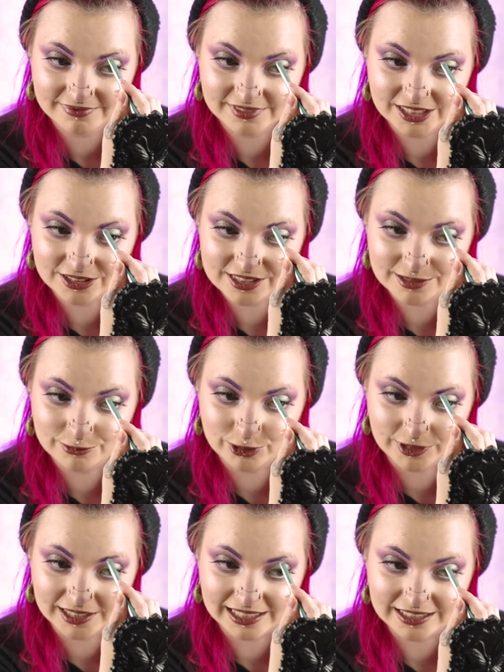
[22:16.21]
there are some
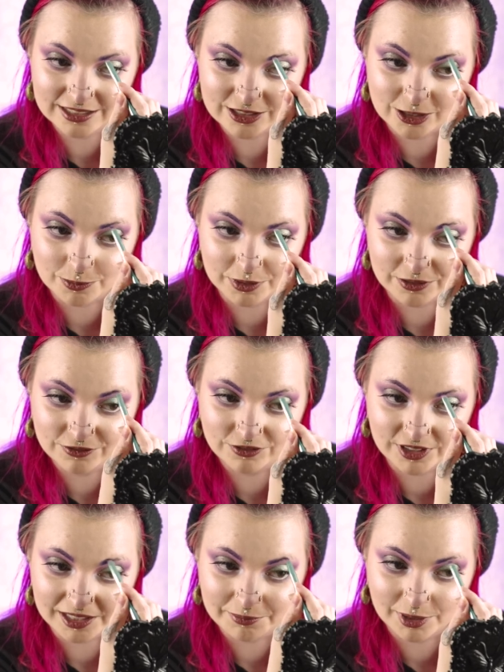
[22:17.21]
really stupid
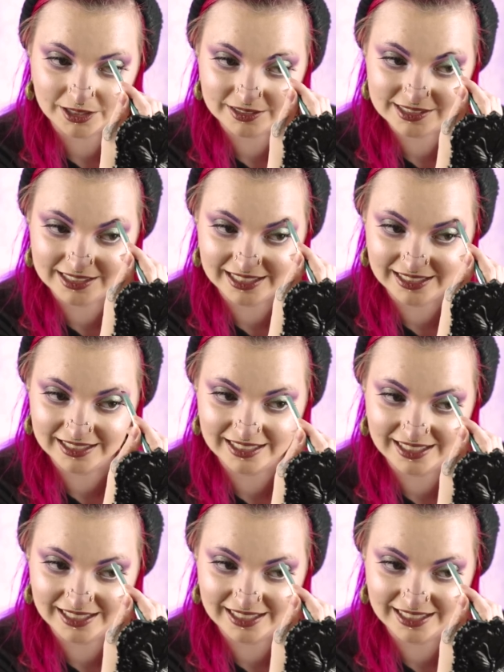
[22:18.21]
fun parts in it.